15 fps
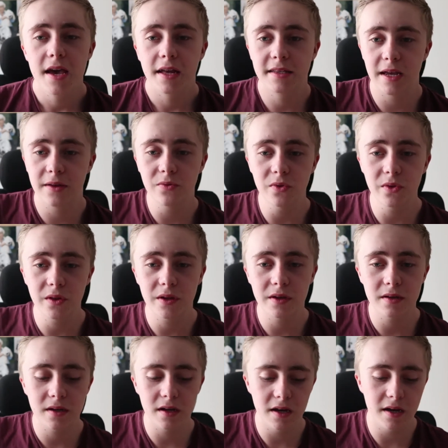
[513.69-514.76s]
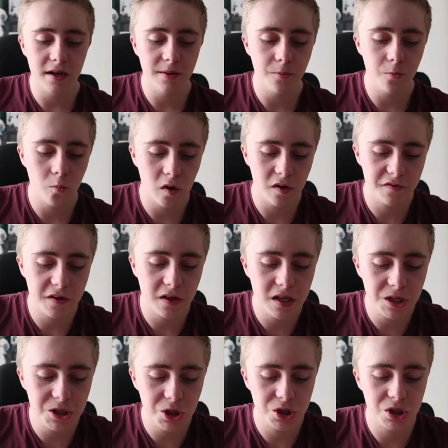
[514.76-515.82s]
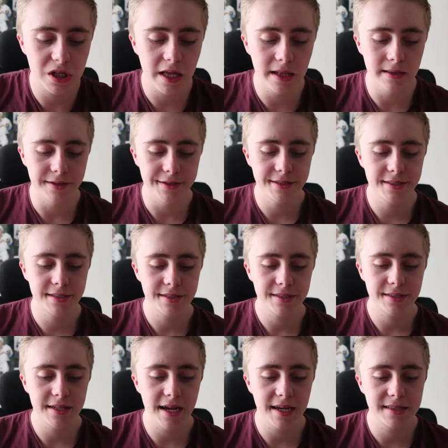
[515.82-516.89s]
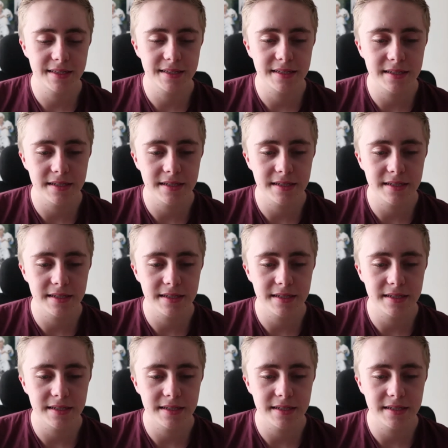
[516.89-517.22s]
And then one of the teachers told us that